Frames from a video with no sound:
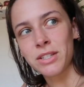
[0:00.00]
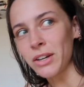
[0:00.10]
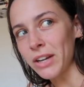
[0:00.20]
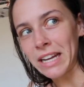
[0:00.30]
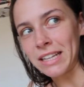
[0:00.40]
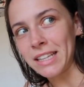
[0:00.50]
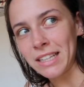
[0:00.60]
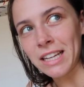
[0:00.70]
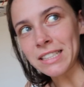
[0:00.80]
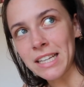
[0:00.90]
do
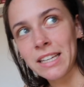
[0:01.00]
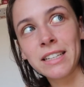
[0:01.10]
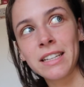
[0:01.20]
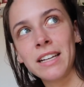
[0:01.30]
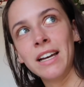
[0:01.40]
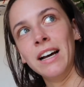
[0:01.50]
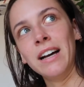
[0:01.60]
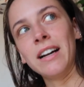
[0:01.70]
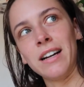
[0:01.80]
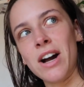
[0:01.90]
anything that day.
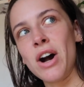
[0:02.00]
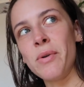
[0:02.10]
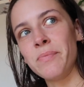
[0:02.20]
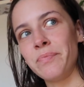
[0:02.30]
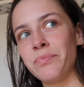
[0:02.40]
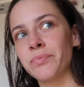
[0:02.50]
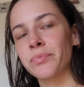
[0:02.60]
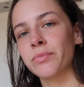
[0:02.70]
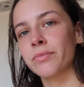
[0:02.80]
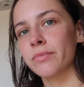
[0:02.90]
Um,
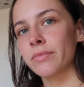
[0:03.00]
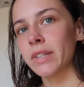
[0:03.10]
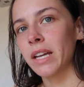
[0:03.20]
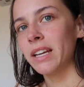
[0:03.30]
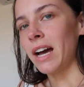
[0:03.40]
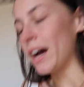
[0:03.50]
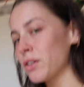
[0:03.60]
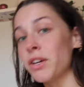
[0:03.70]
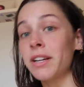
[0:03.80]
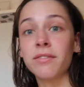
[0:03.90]
I
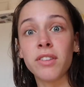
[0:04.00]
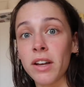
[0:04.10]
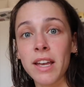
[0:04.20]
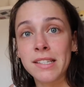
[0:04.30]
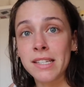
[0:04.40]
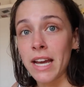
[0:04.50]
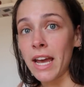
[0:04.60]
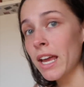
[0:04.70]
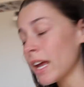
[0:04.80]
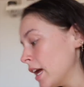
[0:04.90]
also didn't vlog
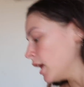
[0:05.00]
yesterday